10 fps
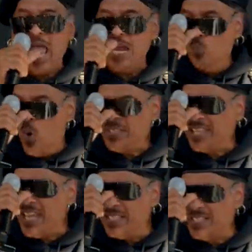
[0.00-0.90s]
And what
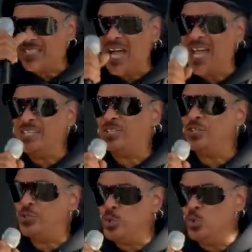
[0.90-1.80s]
they decided
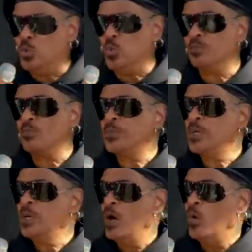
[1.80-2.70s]
to do
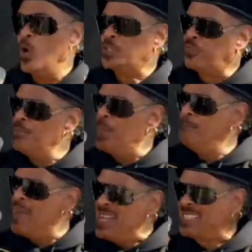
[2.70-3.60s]
was from the
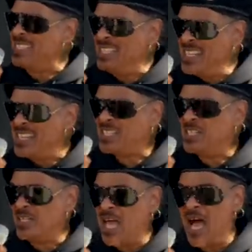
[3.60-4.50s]

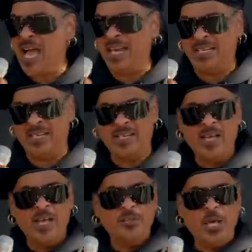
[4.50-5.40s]
Mason-Dixon line,
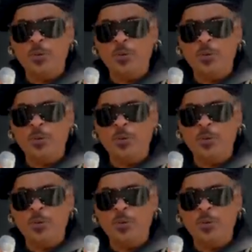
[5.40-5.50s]
they